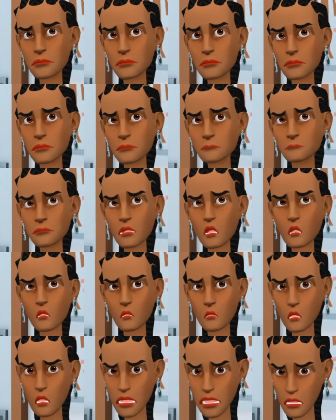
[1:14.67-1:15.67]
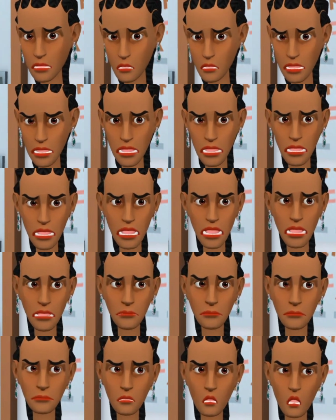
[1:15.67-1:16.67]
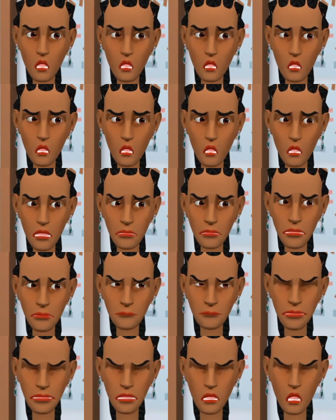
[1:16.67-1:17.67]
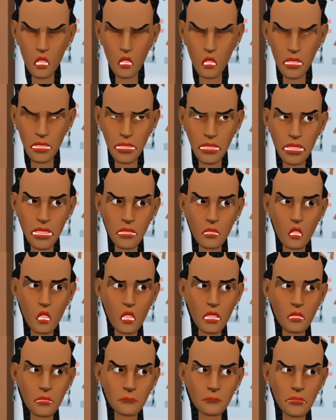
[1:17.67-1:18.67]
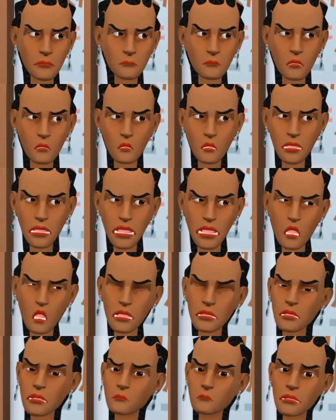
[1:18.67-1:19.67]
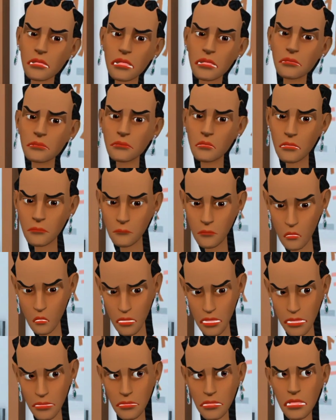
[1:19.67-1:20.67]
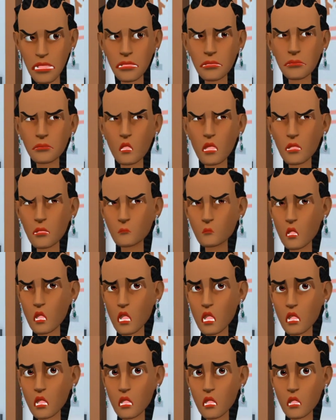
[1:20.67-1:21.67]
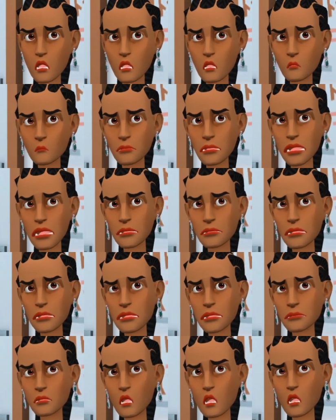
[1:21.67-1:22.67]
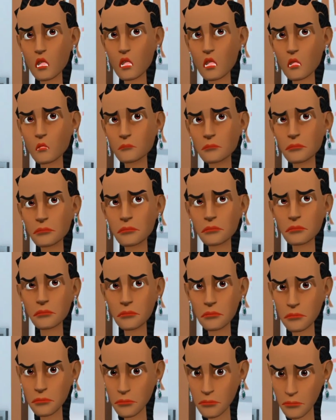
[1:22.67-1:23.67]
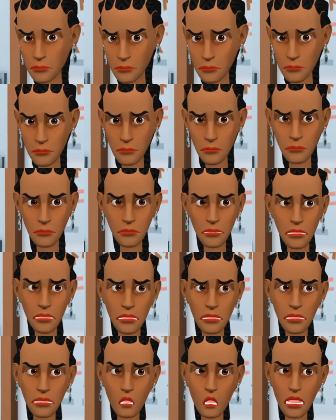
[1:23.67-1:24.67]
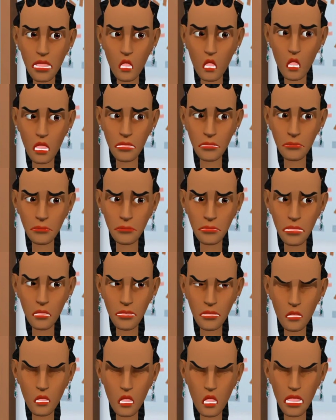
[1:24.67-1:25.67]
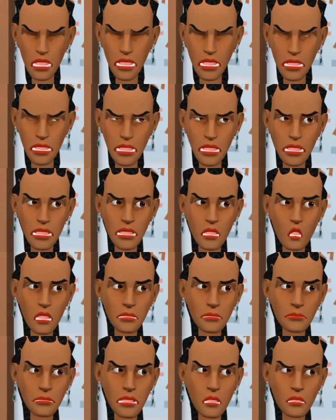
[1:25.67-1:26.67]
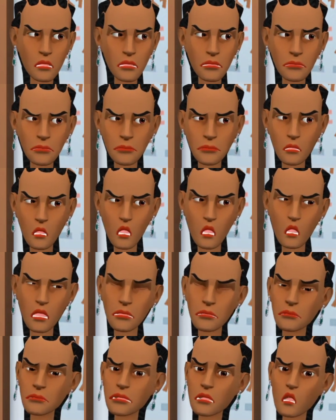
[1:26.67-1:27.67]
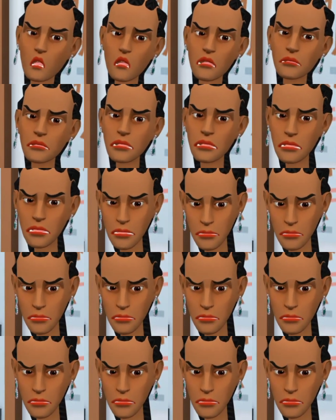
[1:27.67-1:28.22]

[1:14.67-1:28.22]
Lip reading: And the only thing I ever wished for was to get married to him and give him beautiful kids. He loves me so much and he loves my entire family. It is well. It is well. I'm consoled. God will see us through.